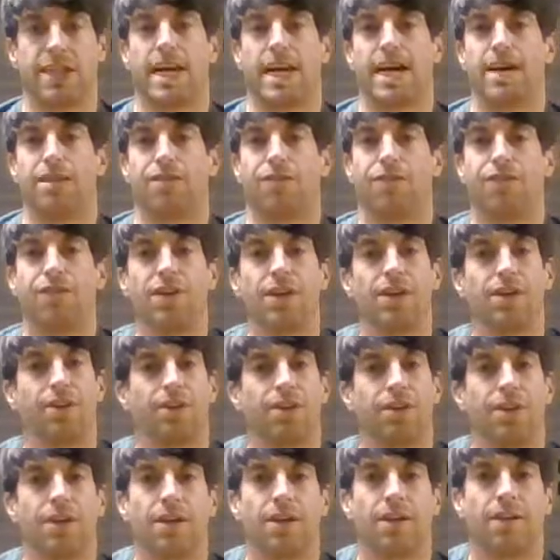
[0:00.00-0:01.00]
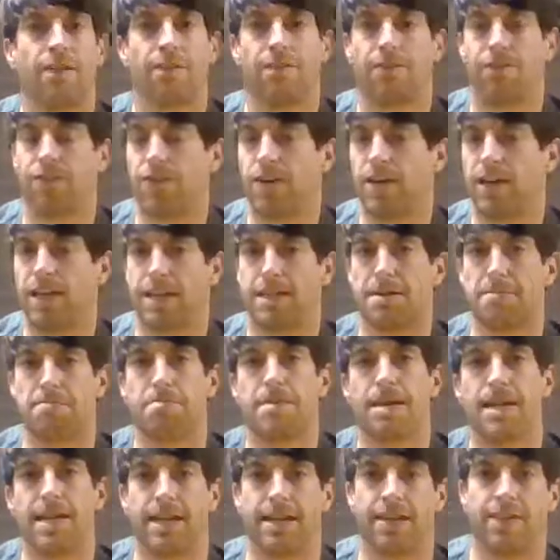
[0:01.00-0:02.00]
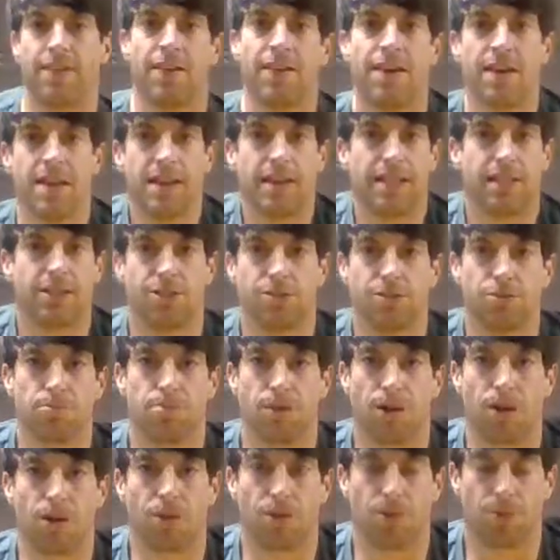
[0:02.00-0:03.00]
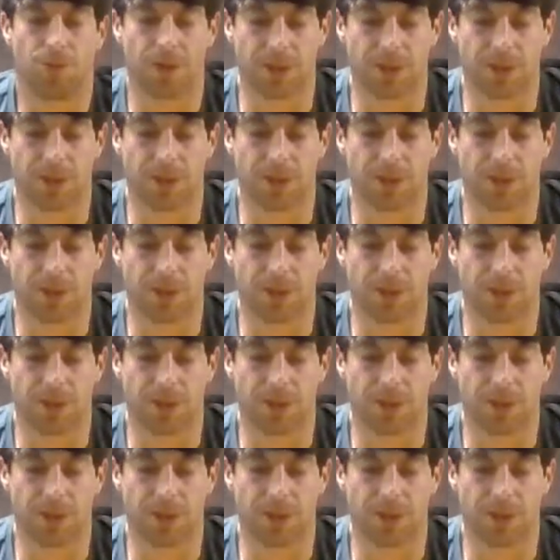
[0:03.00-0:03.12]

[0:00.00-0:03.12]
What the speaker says: down the field for like a minute till you blow the